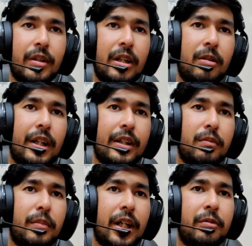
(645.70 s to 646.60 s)
So now I
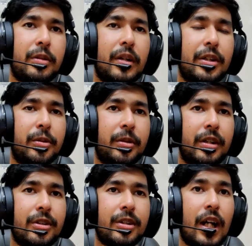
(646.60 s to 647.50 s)
come back with my
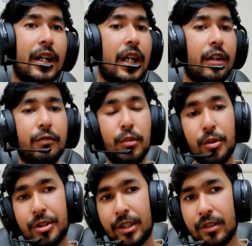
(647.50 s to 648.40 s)
Togekiss. I have
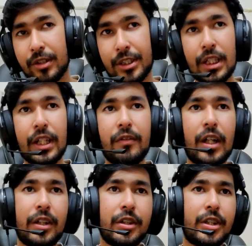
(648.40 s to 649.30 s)
both shield
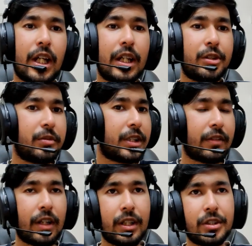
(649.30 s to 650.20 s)
advantage and switch
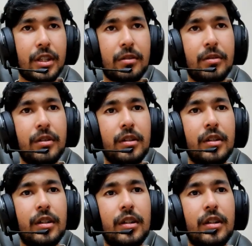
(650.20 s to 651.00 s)
advantage now.